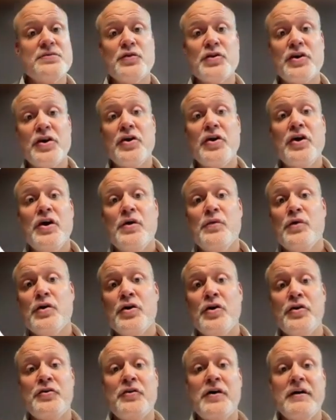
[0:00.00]
What
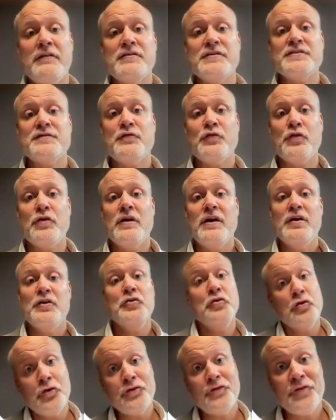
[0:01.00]
are drivers for
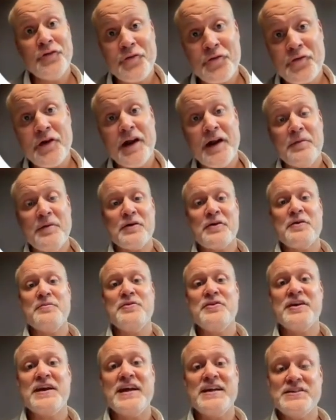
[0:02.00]
not so credible
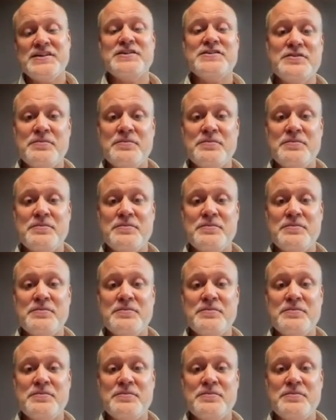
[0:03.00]
communication?